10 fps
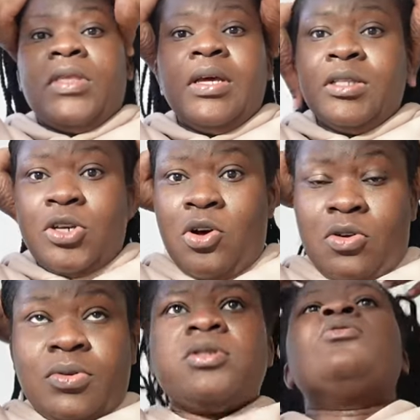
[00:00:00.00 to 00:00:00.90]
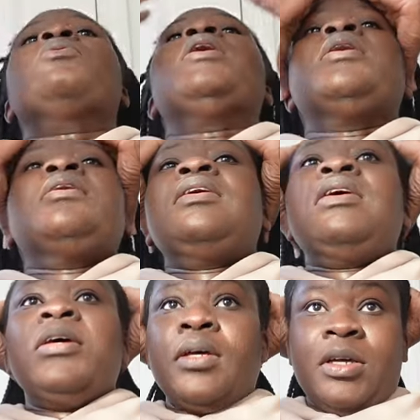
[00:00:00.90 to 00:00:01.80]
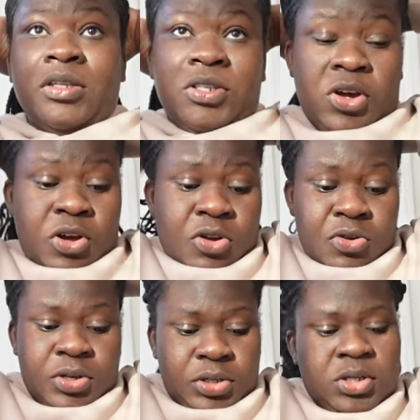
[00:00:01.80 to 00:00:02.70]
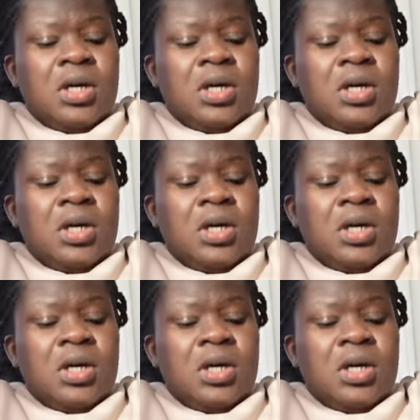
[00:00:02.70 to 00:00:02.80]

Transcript: It's cold, okay? It's cold.